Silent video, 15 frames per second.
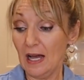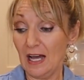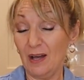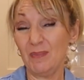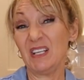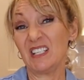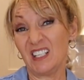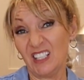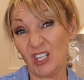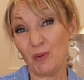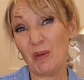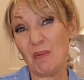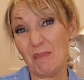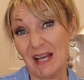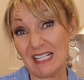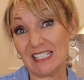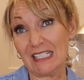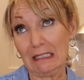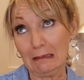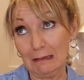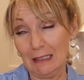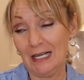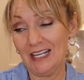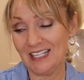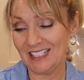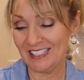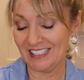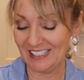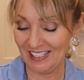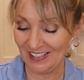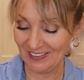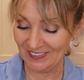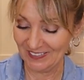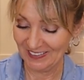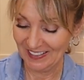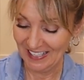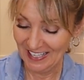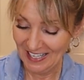It's a little bit messy, so